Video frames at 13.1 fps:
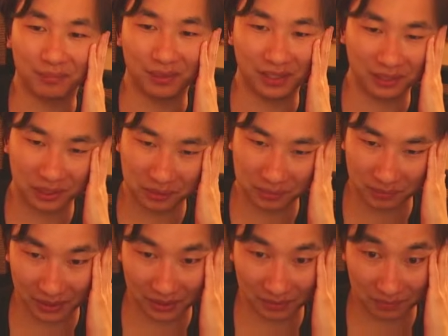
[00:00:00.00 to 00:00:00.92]
punished,
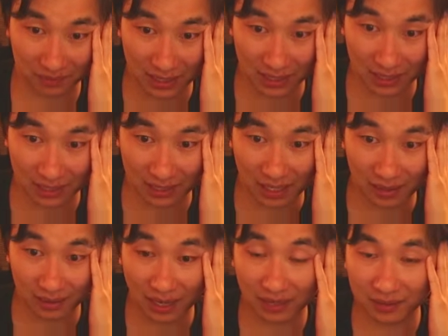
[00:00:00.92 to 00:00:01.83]
but
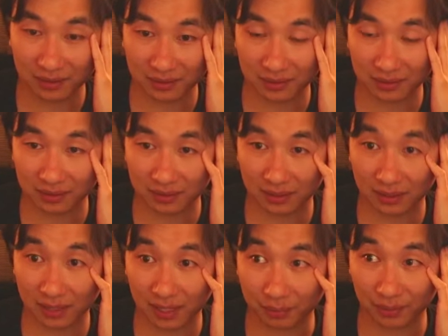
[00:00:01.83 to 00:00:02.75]
I think
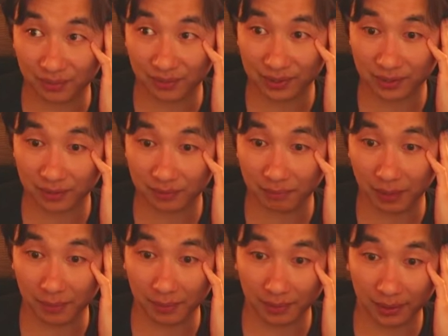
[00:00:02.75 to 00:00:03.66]
in that previous turn,
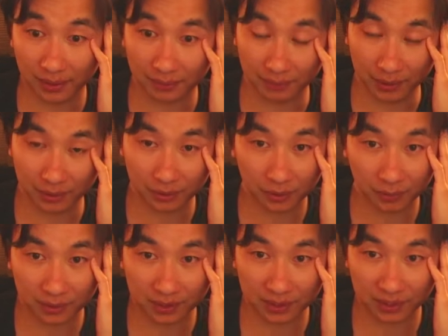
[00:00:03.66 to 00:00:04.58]
maybe playing the Minotaur
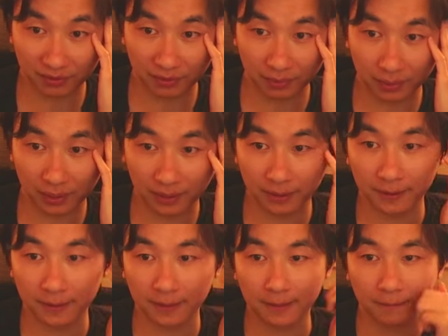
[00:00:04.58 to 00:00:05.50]
was the safer play.
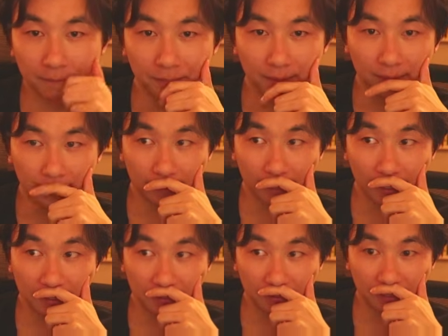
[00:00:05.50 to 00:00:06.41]
But I
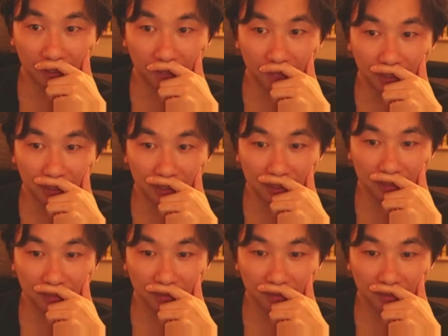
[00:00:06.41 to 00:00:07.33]
didn't really get
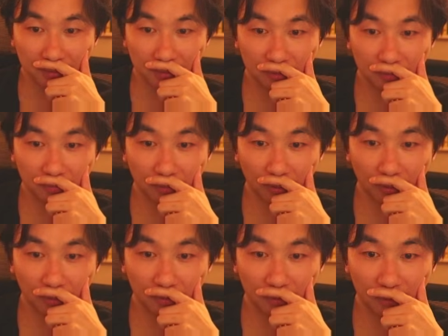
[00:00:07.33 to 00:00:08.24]
punished too
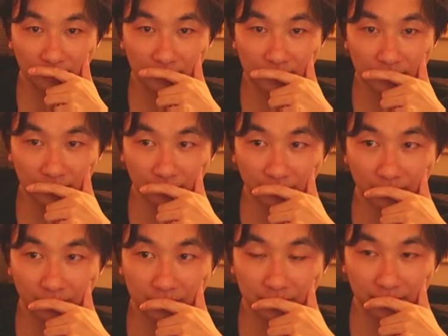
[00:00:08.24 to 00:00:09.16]
hard there, so that
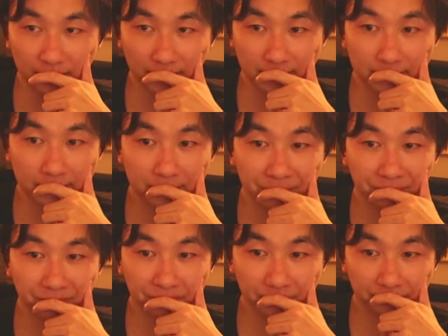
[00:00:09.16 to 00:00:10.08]
was pretty nice.
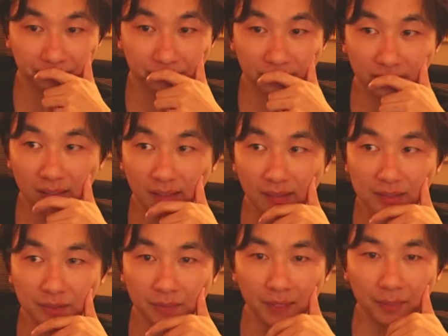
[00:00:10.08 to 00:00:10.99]

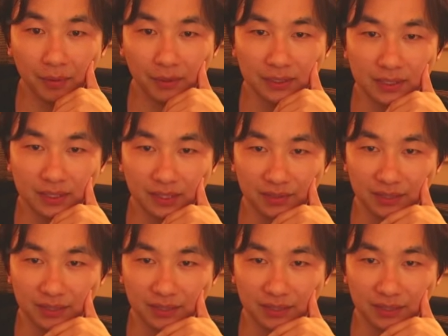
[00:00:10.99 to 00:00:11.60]
So my opponent just leaves the